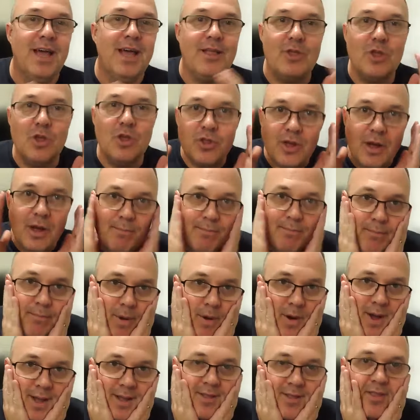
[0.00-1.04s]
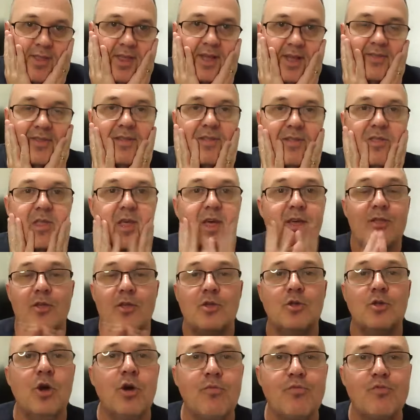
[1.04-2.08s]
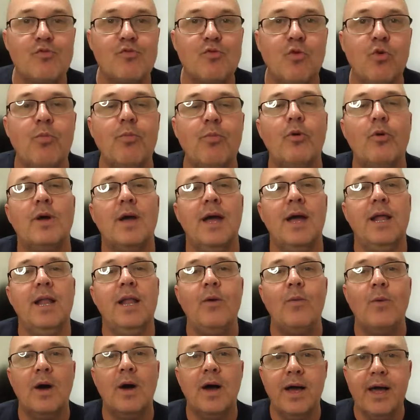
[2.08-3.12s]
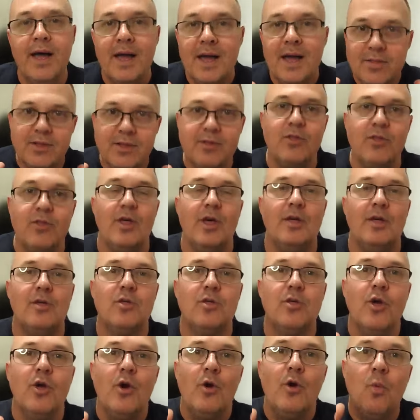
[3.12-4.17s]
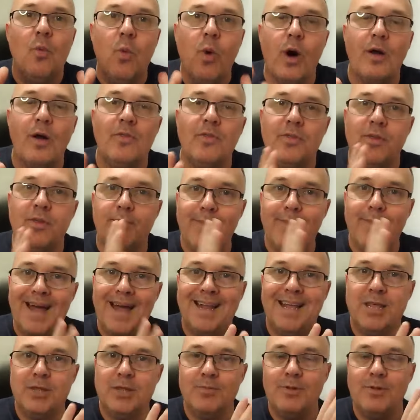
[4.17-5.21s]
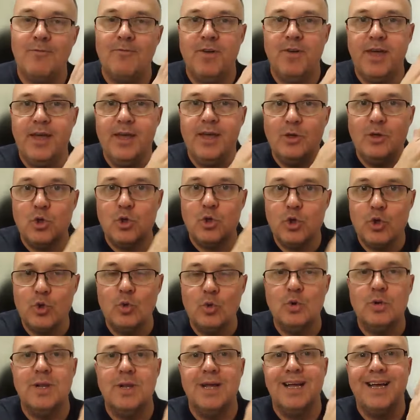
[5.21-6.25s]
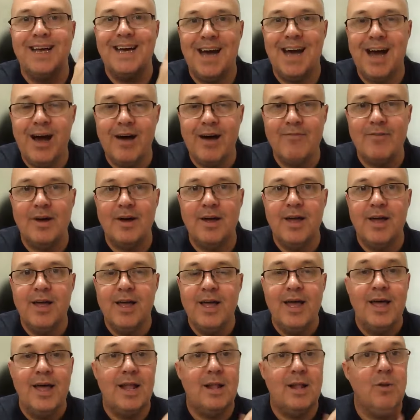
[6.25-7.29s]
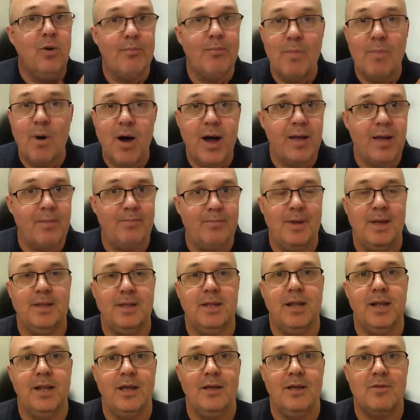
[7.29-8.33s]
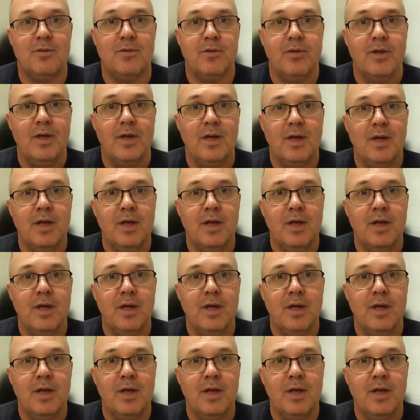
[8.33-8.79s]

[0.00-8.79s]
It's just our mindset that says there's no rule book anywhere that says what the management fee should cover. And look, my opinion is